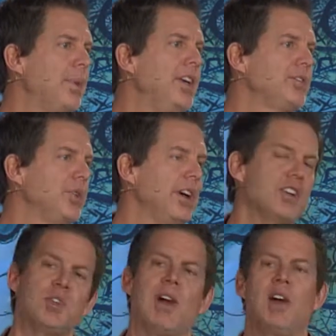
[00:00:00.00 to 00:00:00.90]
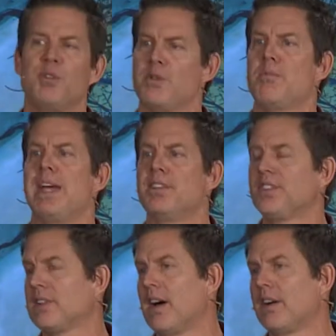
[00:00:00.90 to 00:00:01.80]
basically on trial for
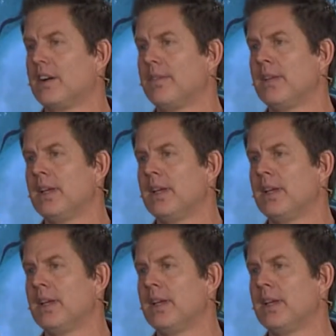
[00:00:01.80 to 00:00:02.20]
manslaughter.